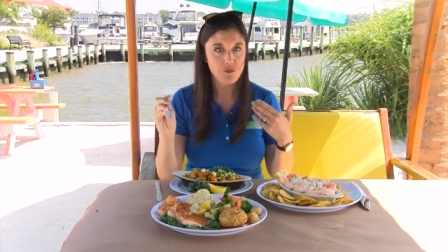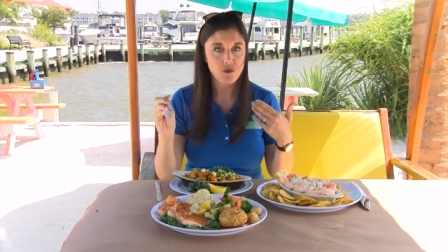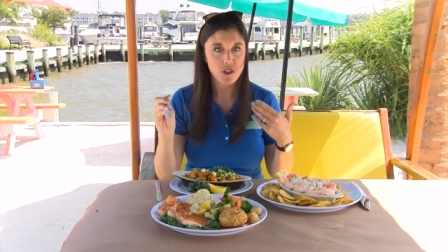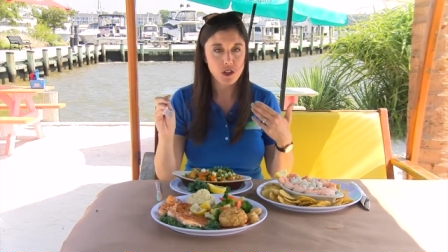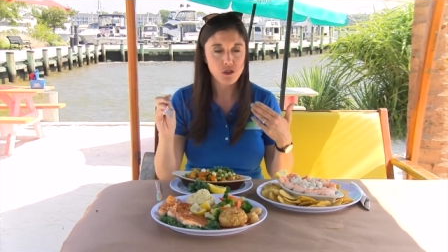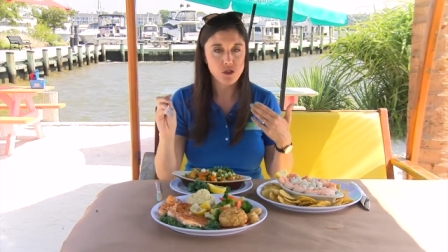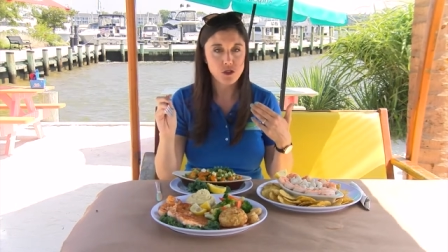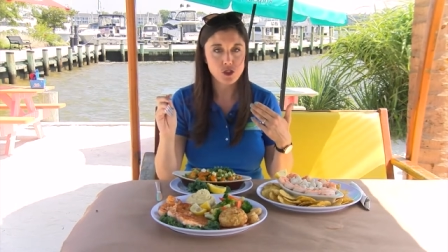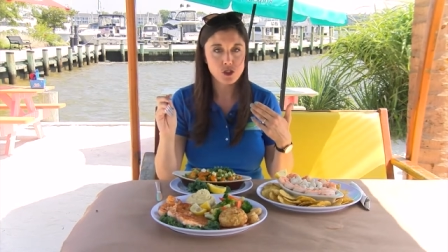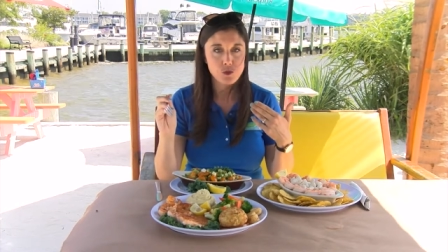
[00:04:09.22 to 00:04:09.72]

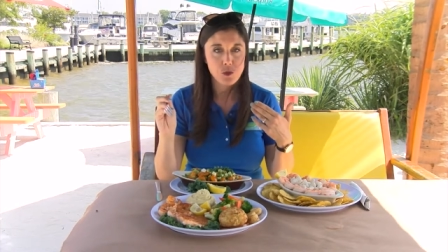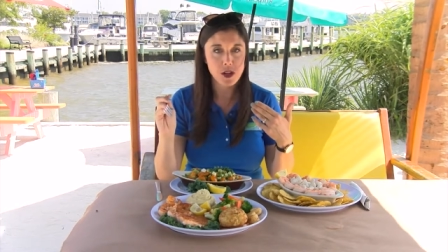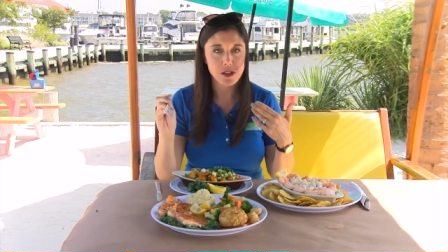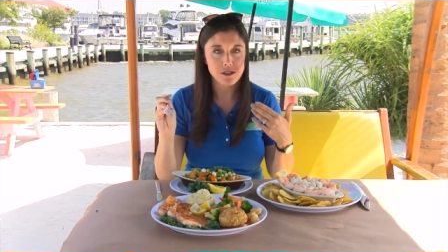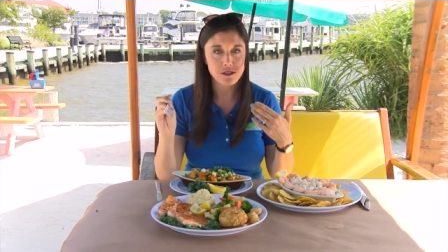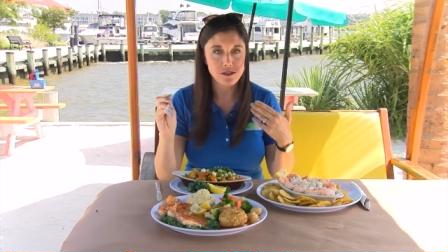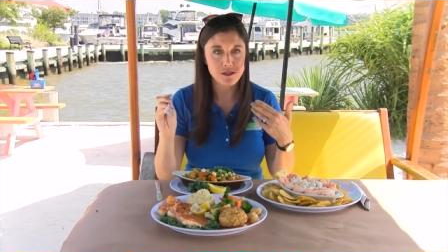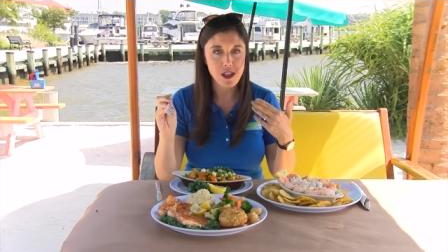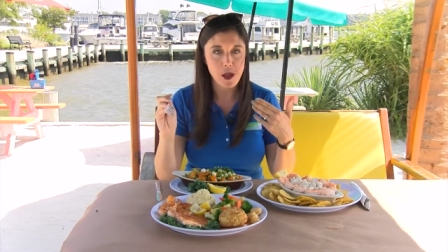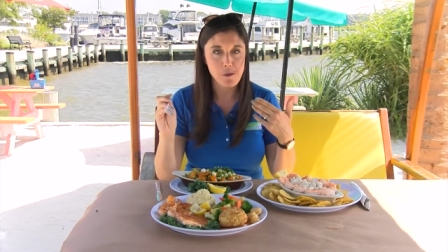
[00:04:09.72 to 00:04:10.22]
A little
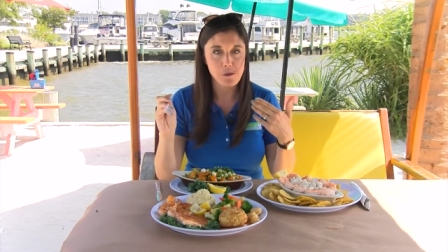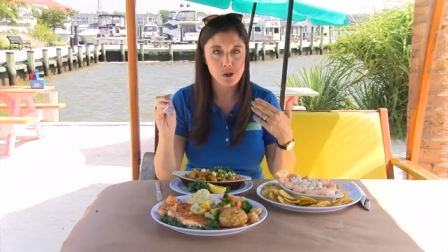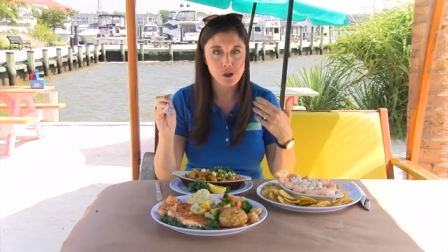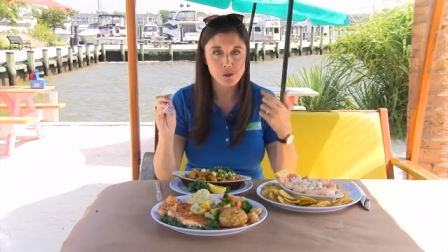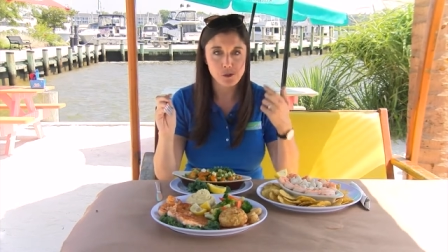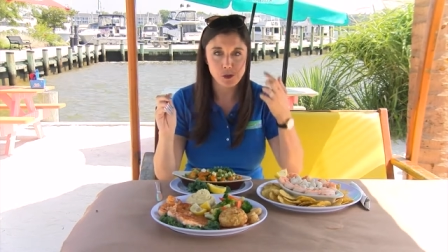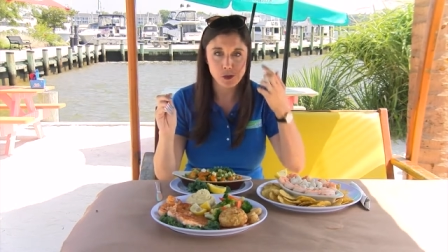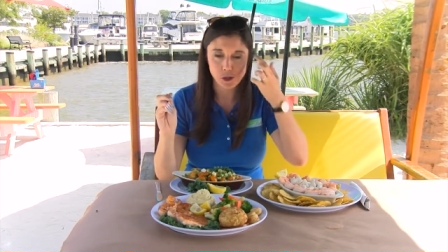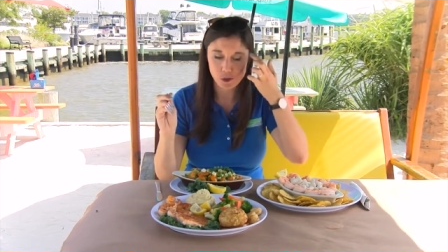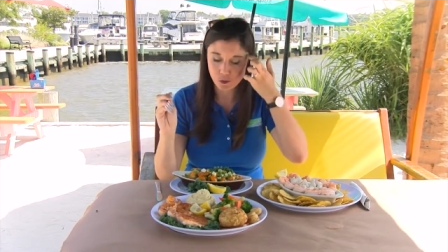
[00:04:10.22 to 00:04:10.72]
spice in that
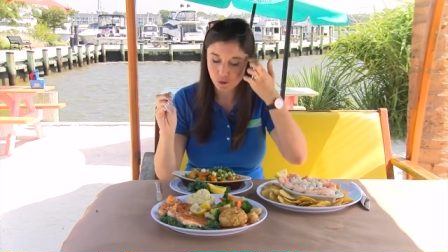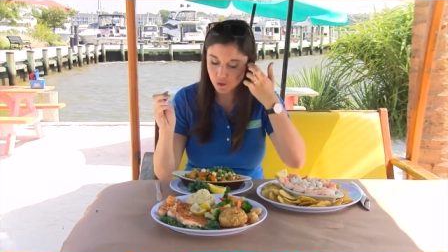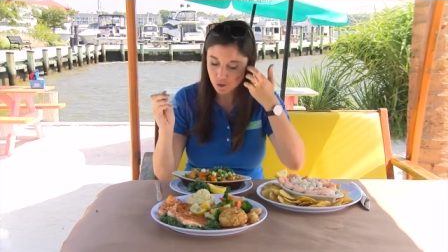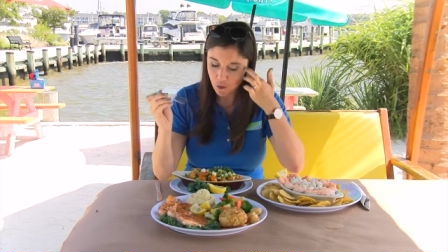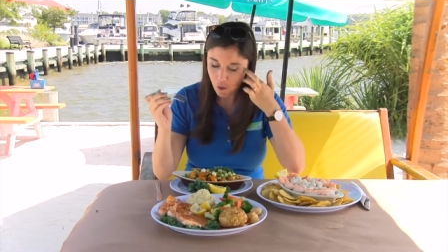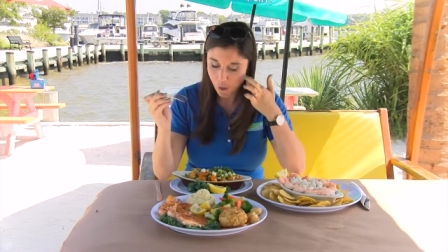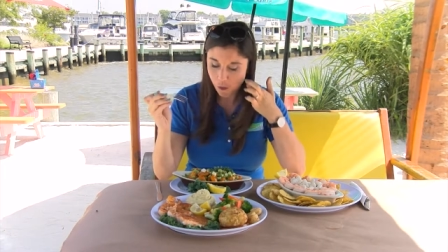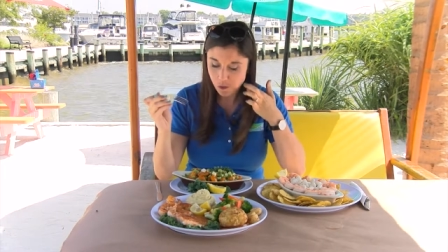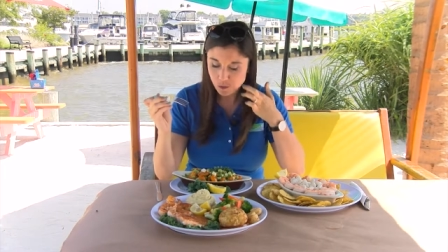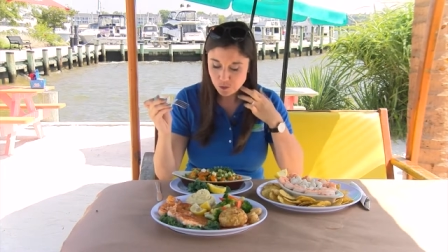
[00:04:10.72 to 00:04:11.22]
Boom Boom.
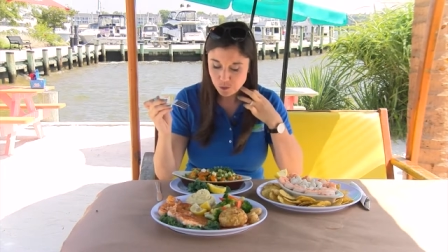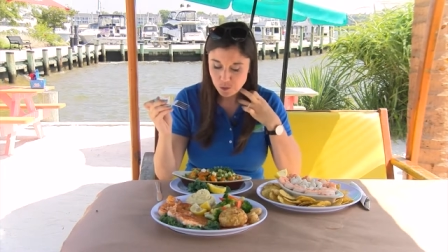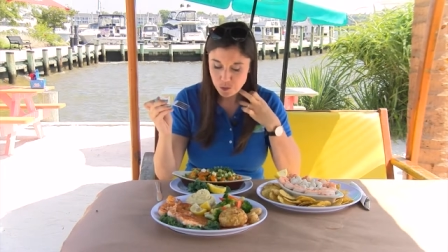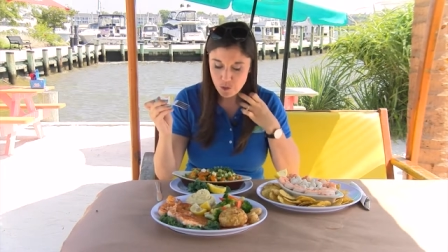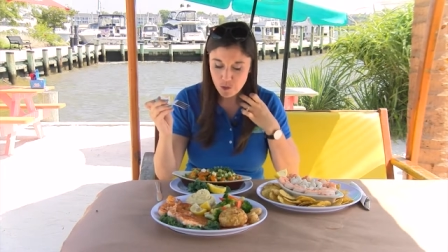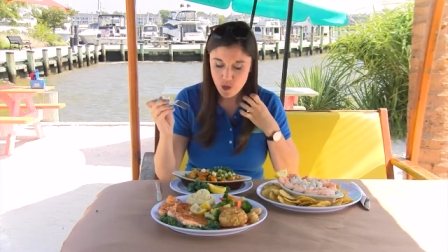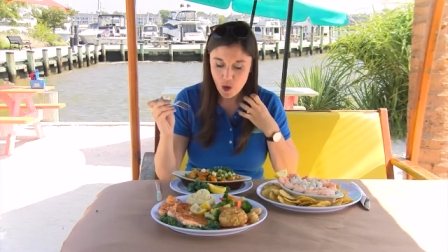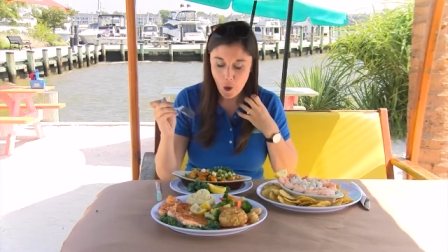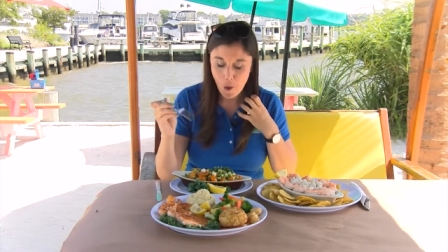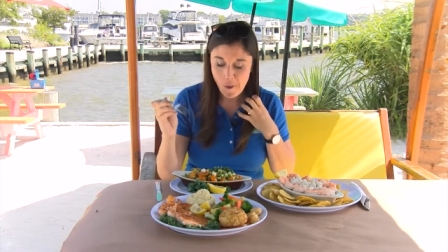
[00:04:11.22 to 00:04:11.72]

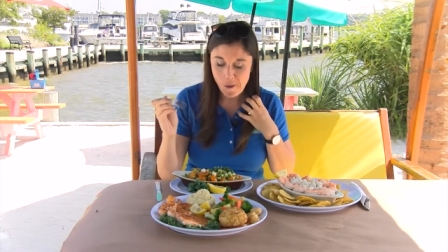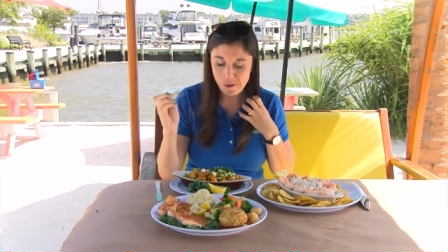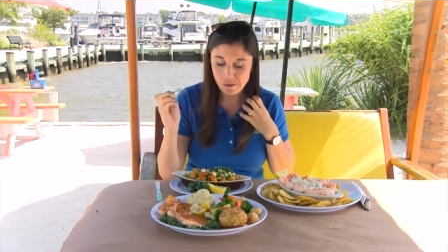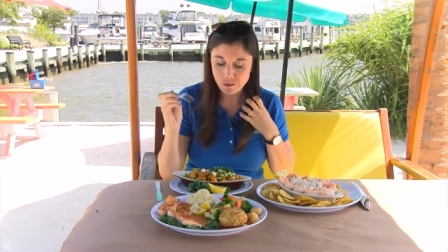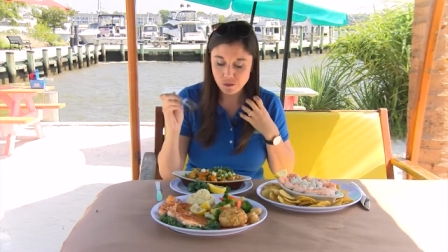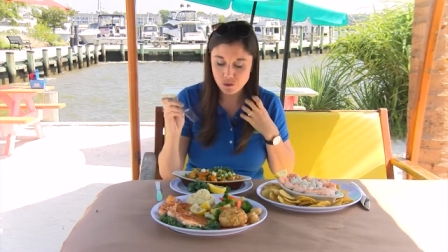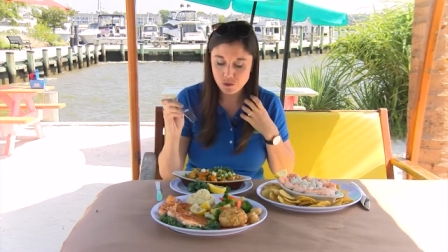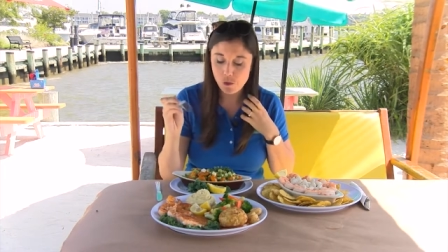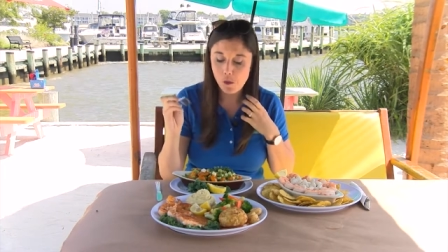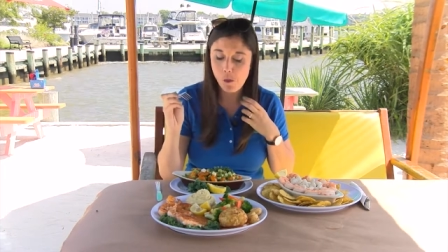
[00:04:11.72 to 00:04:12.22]

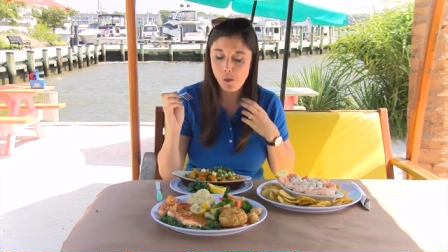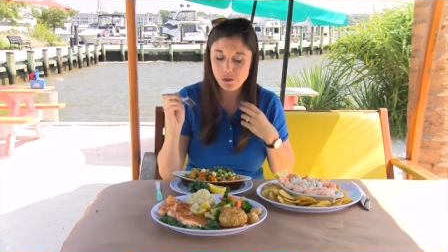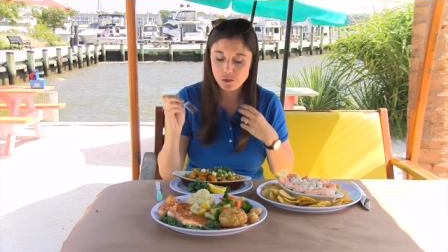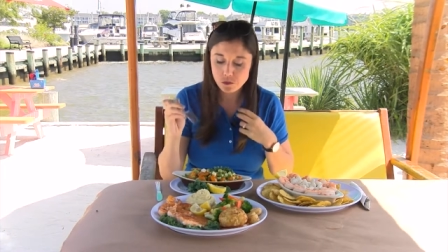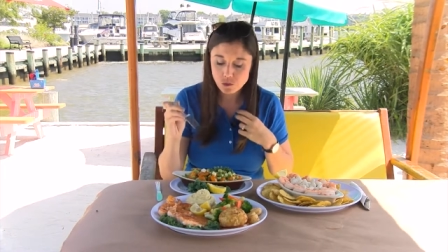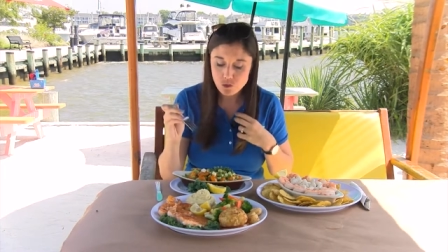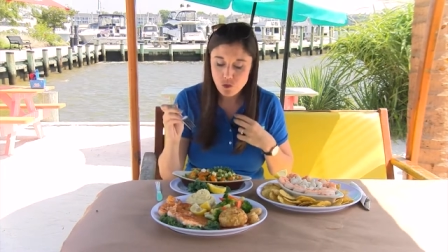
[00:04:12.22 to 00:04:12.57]
Mmm.